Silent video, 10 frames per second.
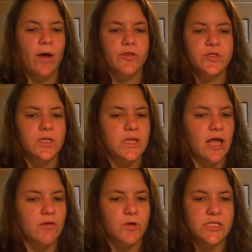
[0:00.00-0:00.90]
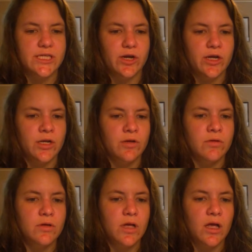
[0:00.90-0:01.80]
there's a lot of words in here to know.
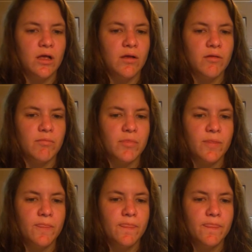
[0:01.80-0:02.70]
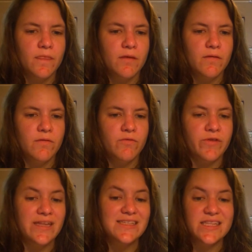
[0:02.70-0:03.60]
The
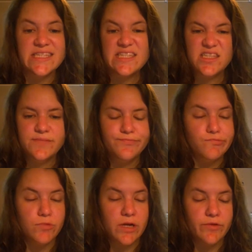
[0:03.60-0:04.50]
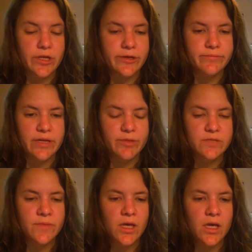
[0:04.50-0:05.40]
nasalists, whatever their name
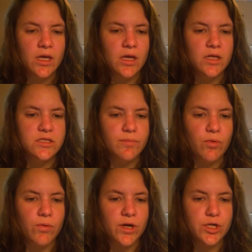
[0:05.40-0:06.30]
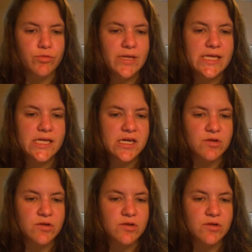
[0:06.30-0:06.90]
is, support Greek